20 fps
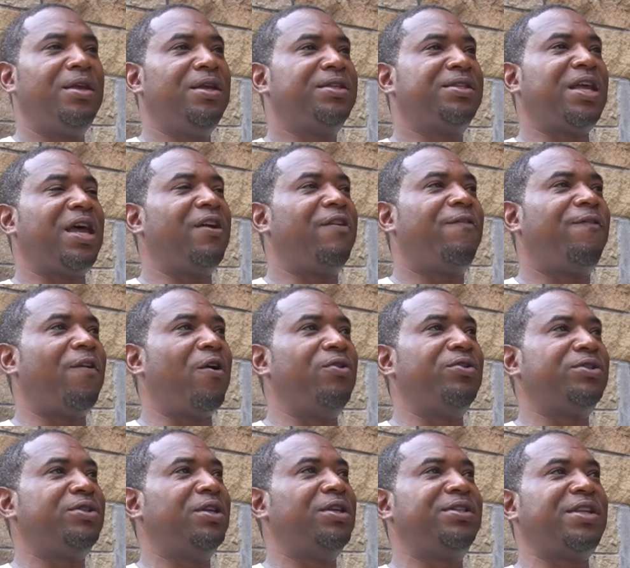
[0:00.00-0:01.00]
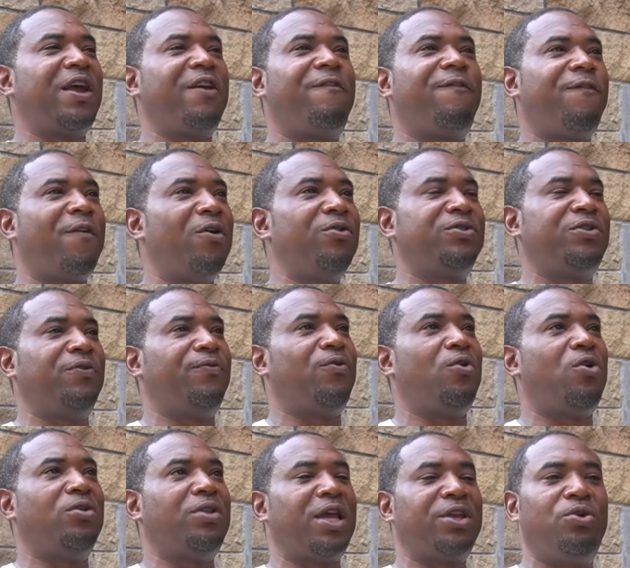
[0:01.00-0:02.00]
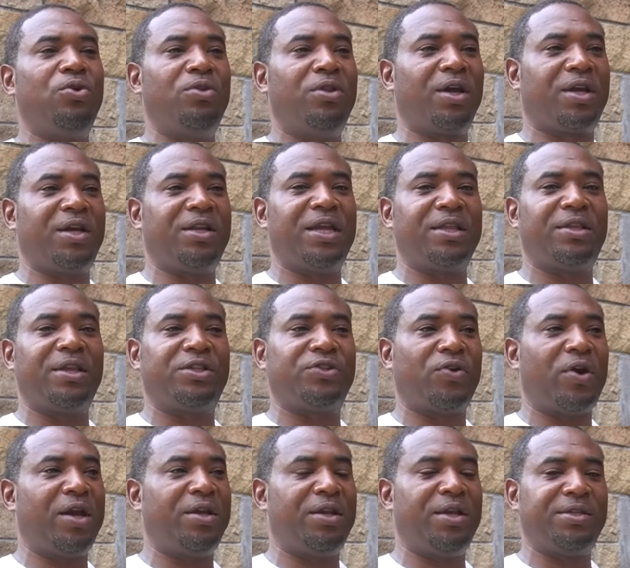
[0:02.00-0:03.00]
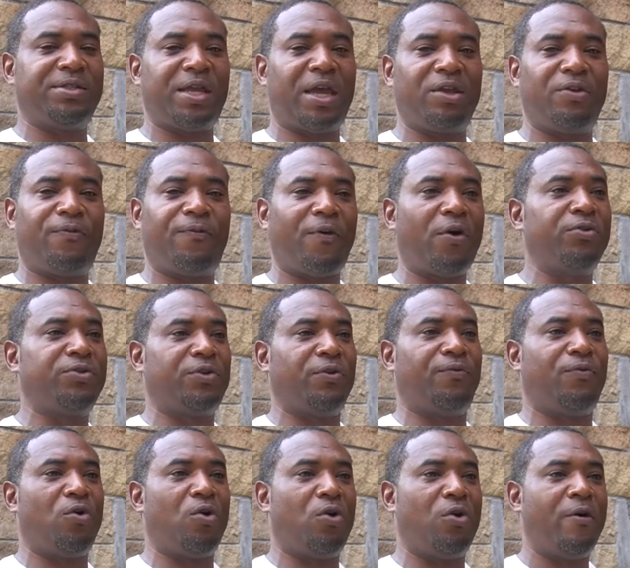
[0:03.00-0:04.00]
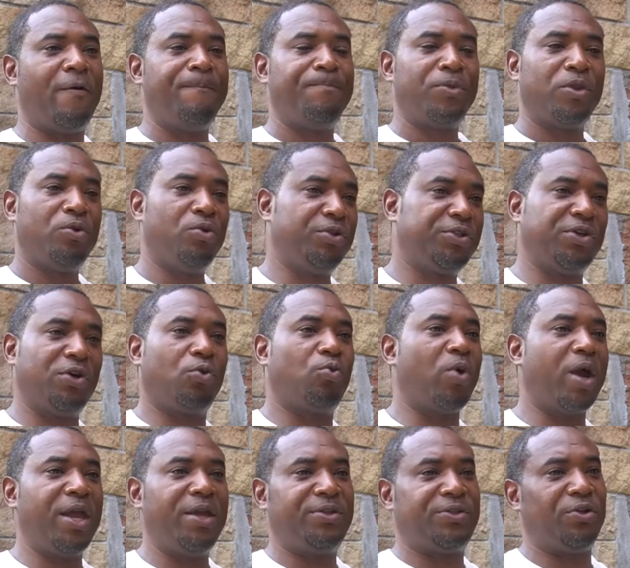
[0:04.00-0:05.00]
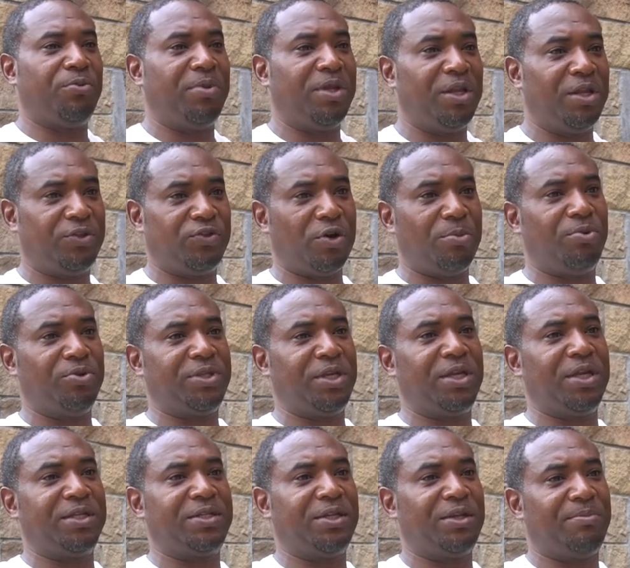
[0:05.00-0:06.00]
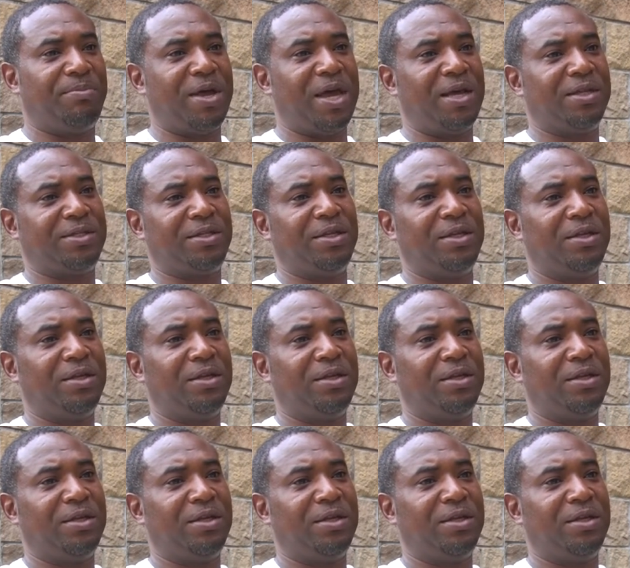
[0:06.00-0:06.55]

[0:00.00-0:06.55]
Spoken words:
It's like first of all, like you looking at the trainer, it's like first of all, you took way too many dribbles to get to the basket.